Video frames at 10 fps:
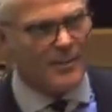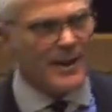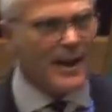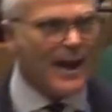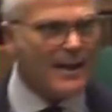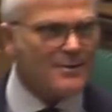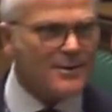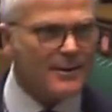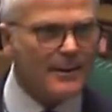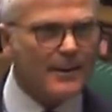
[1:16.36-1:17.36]
me
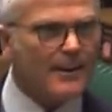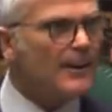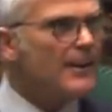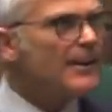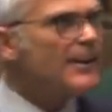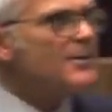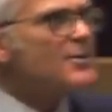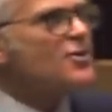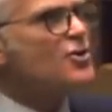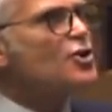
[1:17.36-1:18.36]
as herd
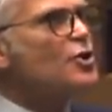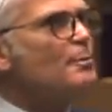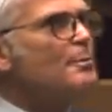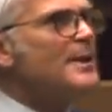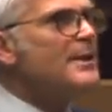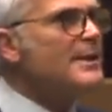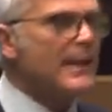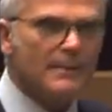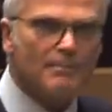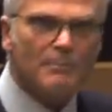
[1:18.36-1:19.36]

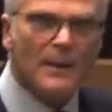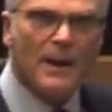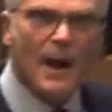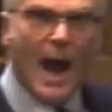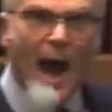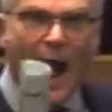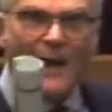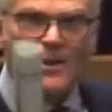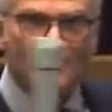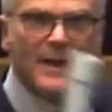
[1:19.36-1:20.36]
stupidity.
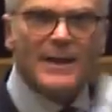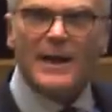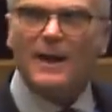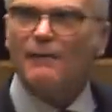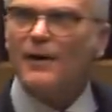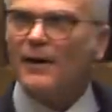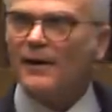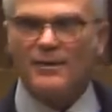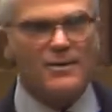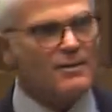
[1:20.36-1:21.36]
And speaking of
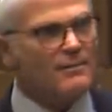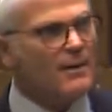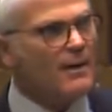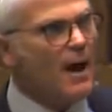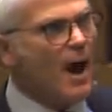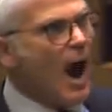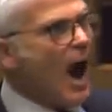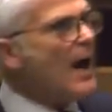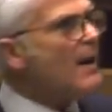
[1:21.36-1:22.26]
herds, I